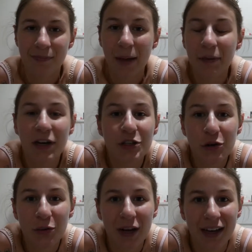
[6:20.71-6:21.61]
I'm gonna
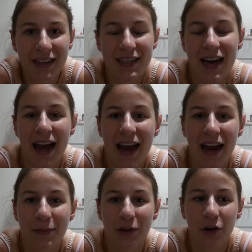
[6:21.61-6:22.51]
do a workout tonight
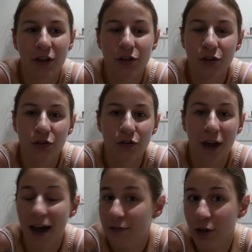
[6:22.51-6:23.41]
and I'm going
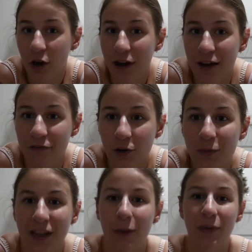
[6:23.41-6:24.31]
to have a go at
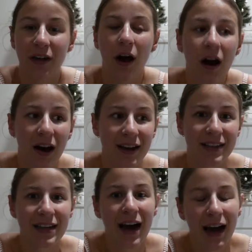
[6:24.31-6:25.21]
filming it,
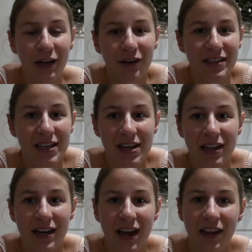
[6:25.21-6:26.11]
because I know I said the
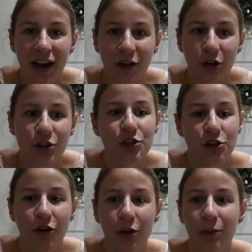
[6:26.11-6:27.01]
other day that I couldn't
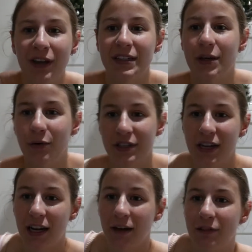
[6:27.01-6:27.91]
show you because there
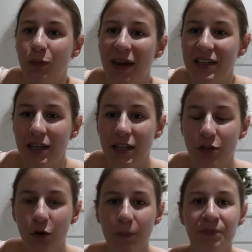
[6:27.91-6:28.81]
wasn't enough space in
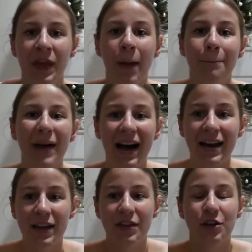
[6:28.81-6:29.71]
this room, but
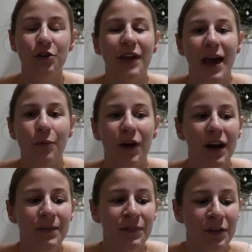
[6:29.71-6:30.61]
the new camera